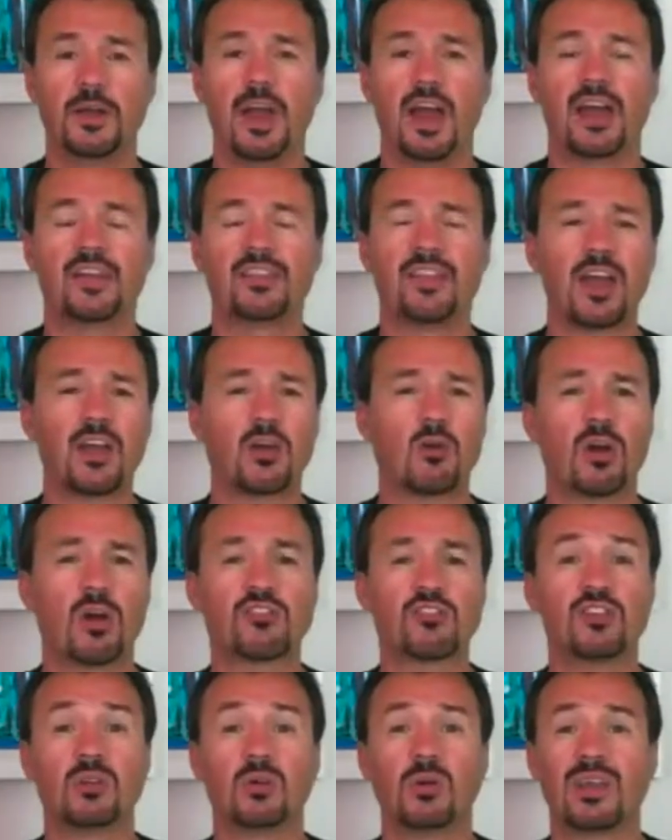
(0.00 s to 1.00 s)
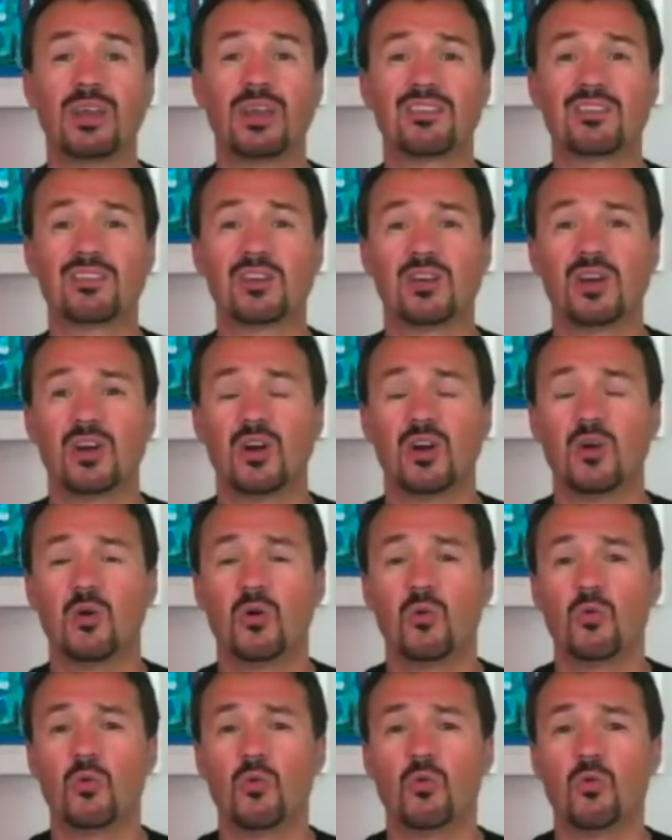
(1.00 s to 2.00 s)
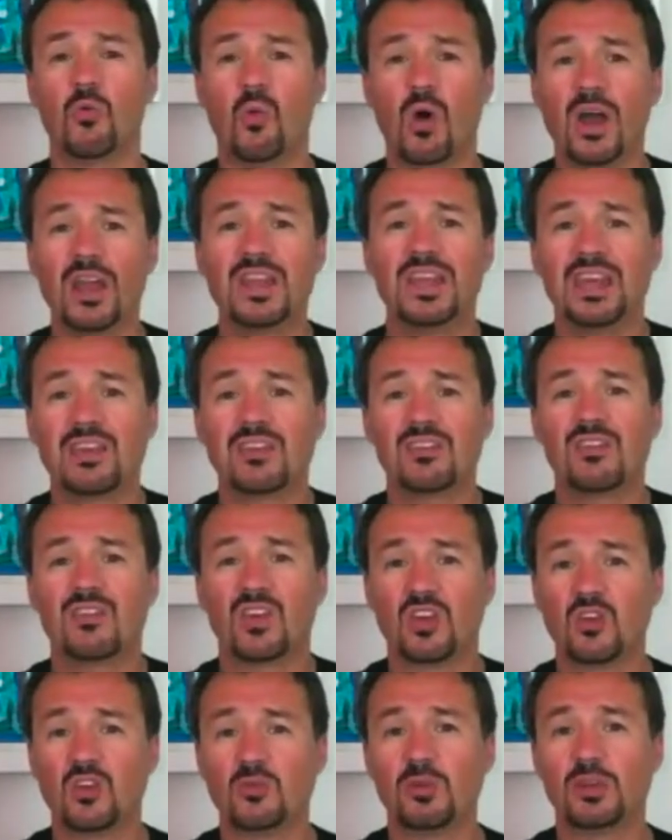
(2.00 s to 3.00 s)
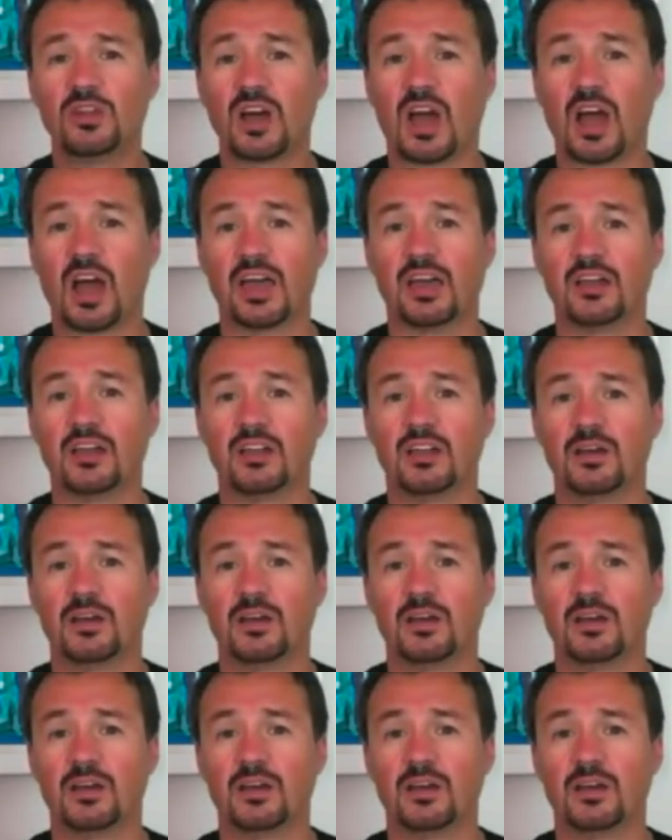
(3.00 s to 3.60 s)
And that question is, what is the human diet?